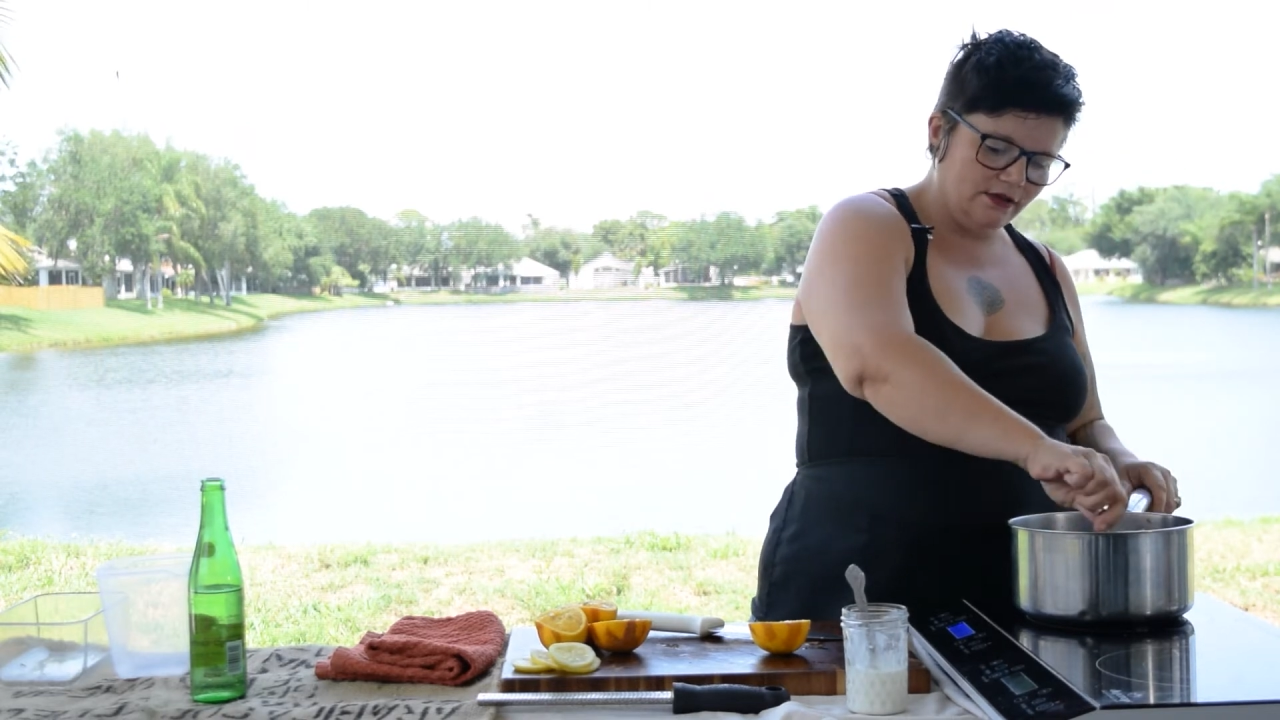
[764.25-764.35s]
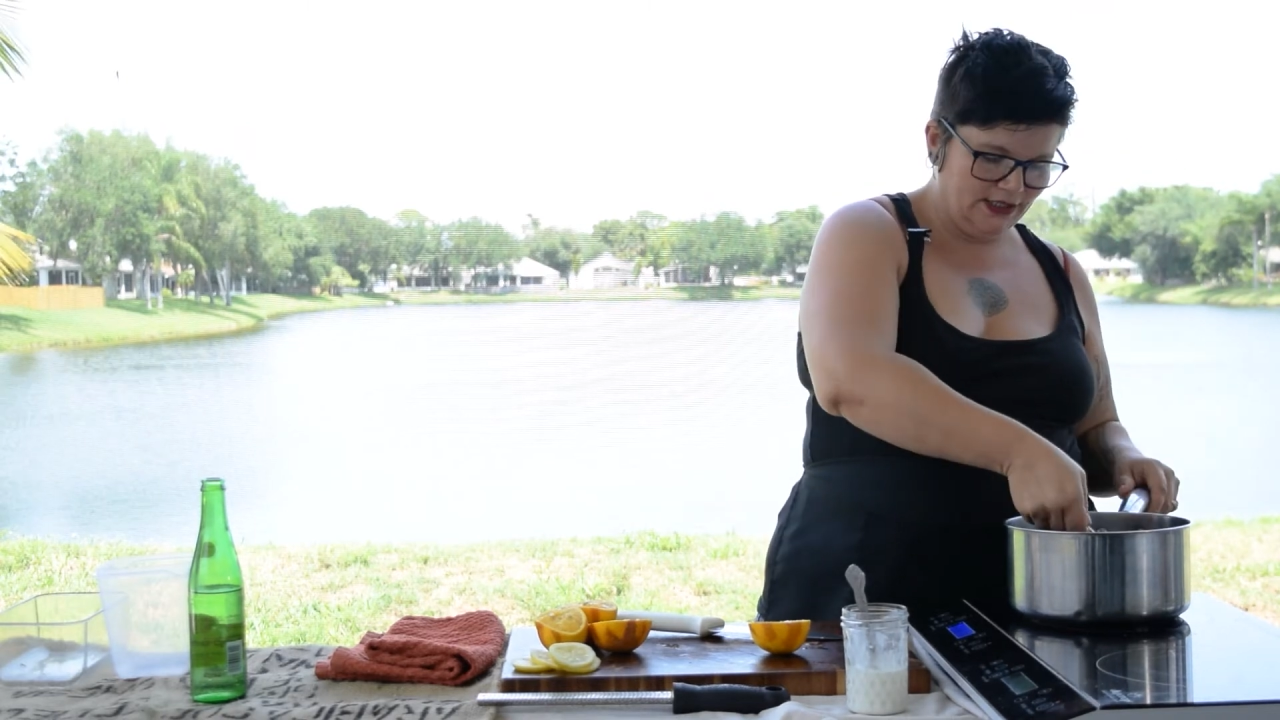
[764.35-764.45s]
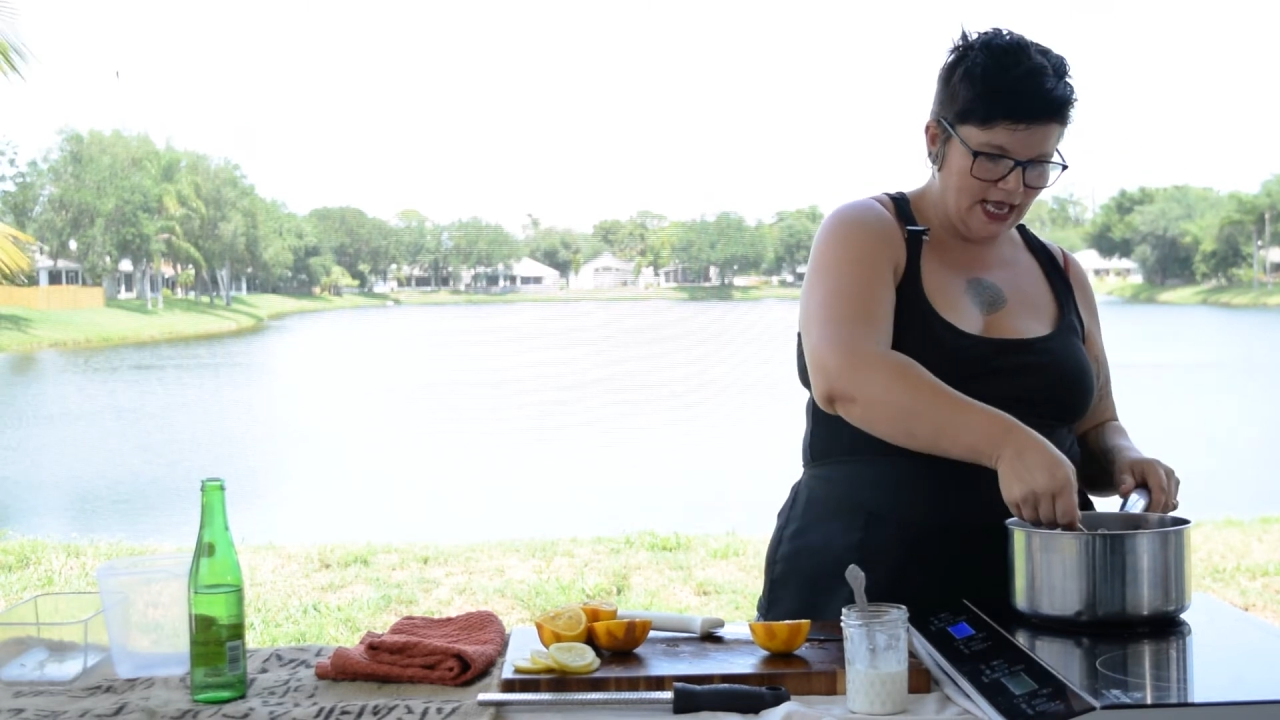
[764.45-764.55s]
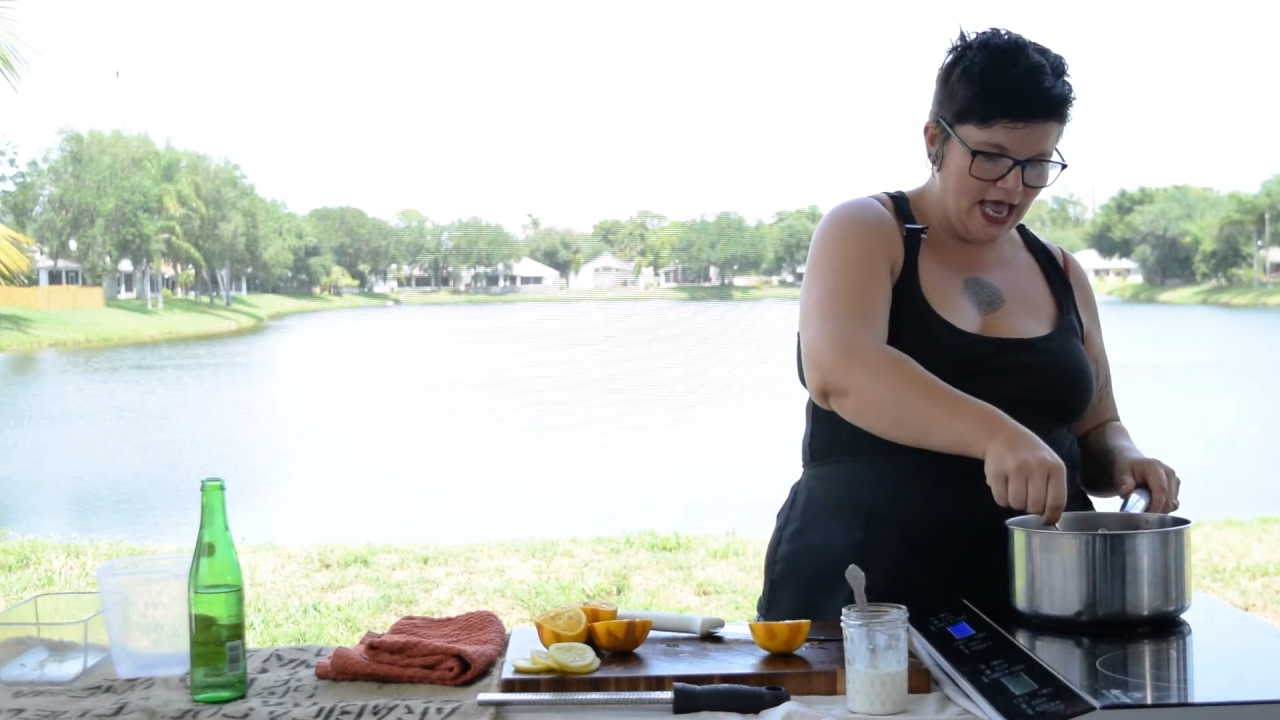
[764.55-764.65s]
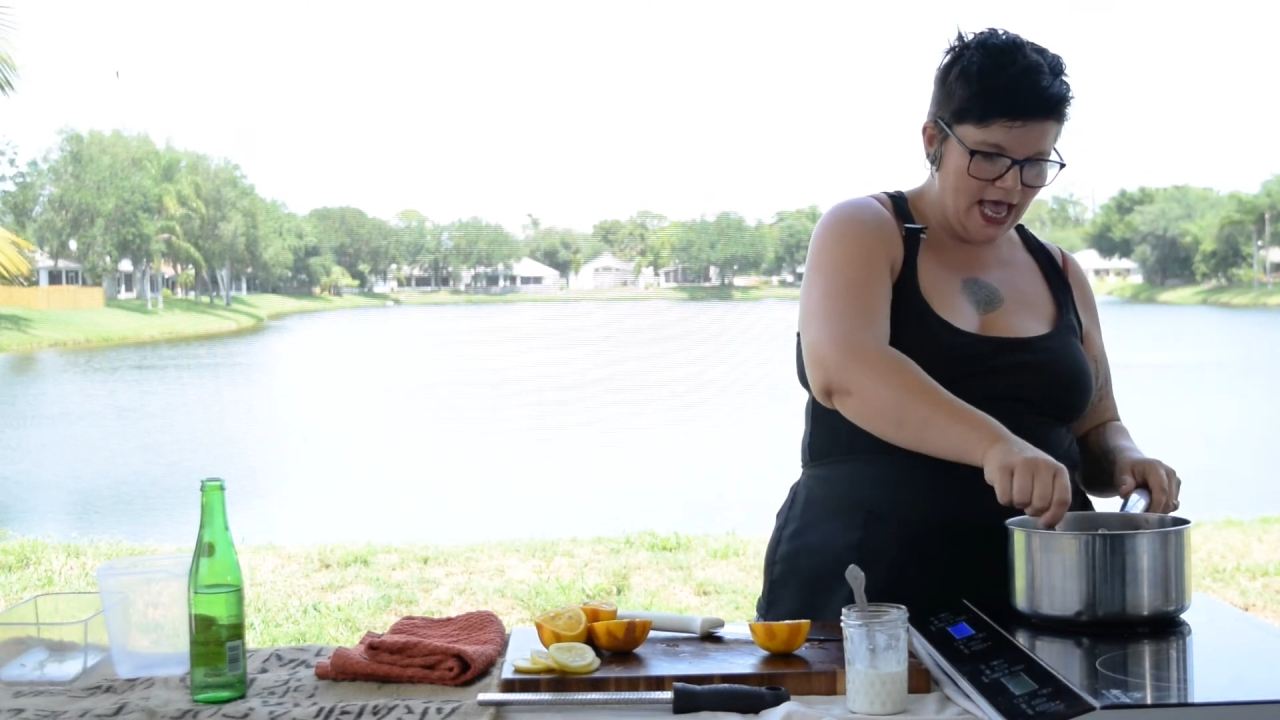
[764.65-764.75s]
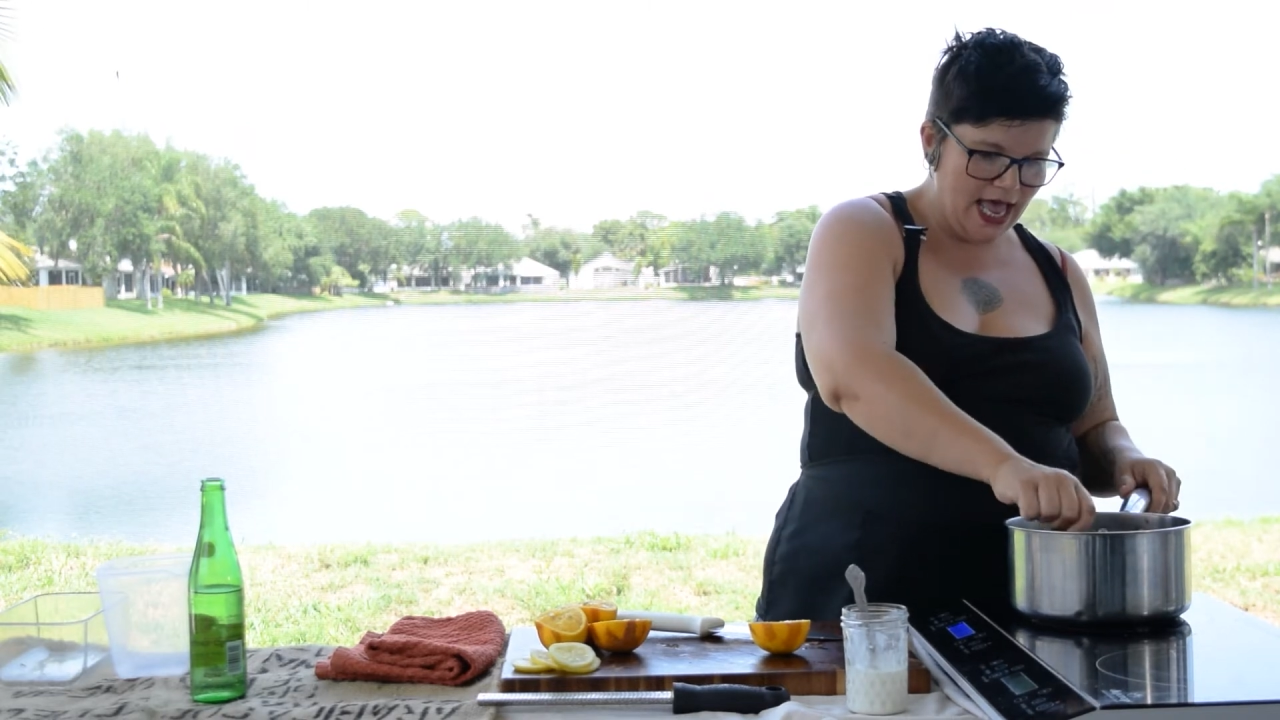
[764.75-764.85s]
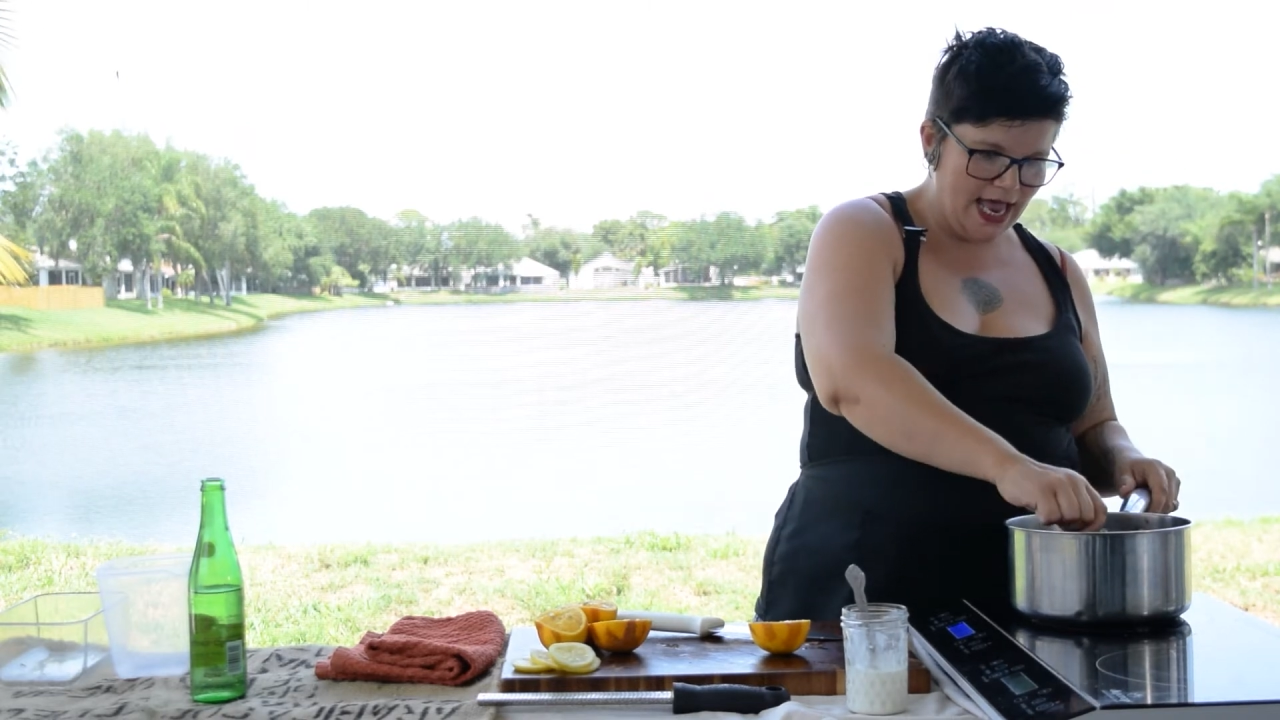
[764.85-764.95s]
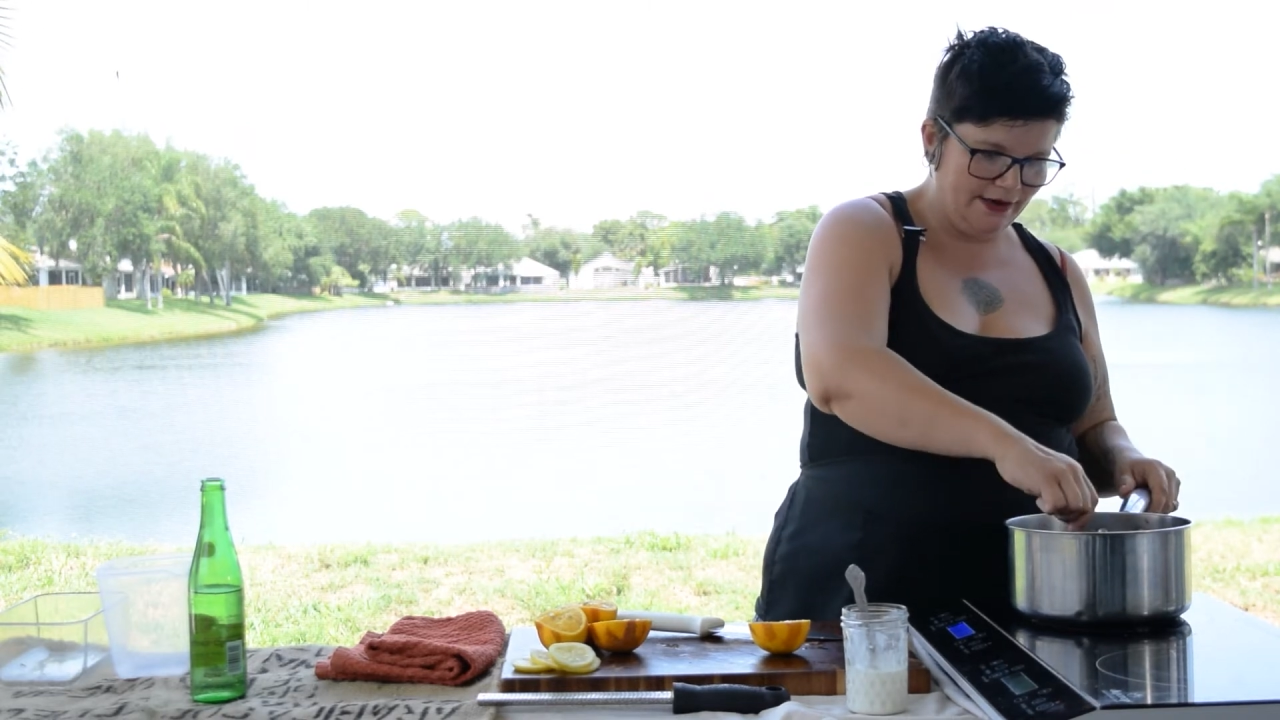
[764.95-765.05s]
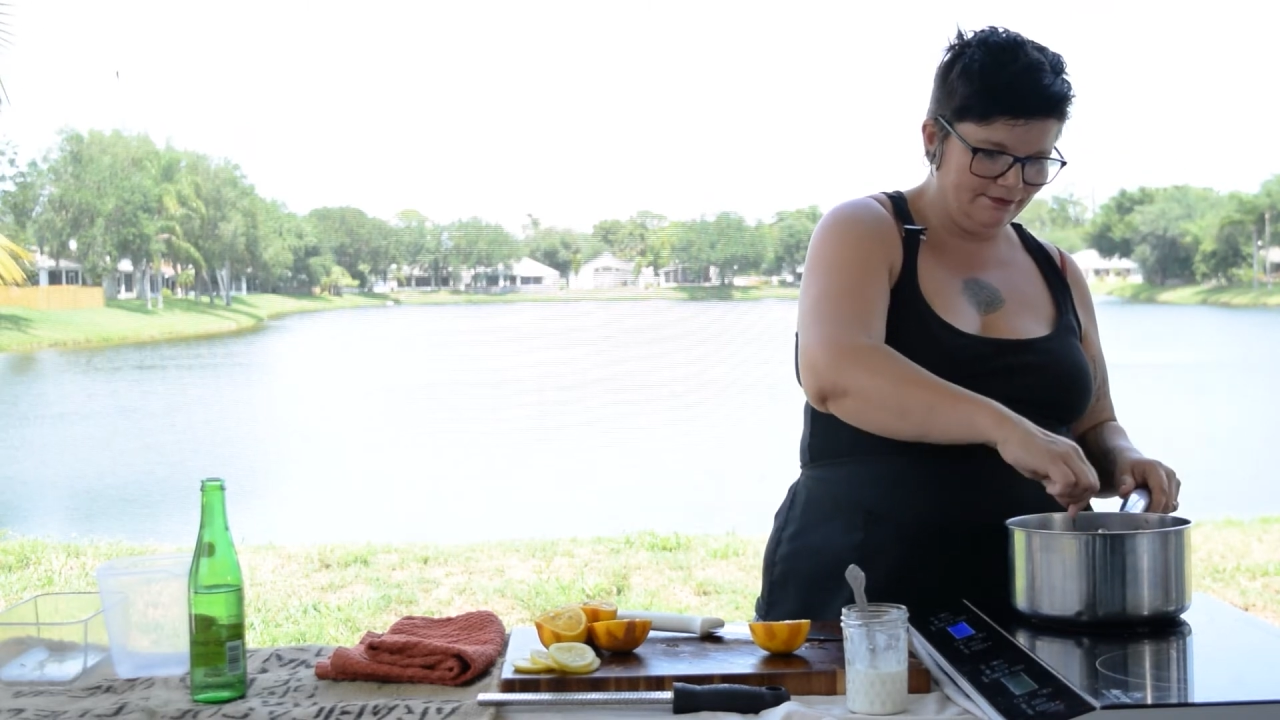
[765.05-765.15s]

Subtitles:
It's hot!